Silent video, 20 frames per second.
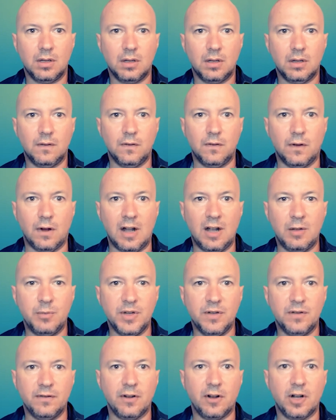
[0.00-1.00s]

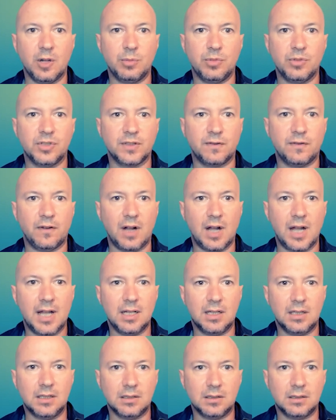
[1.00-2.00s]
environment variables
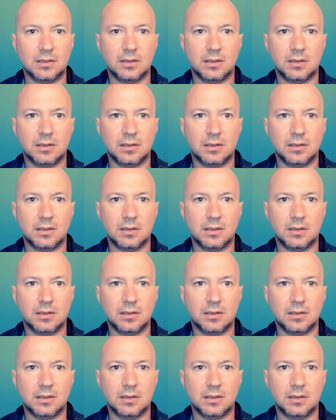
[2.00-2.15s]
file.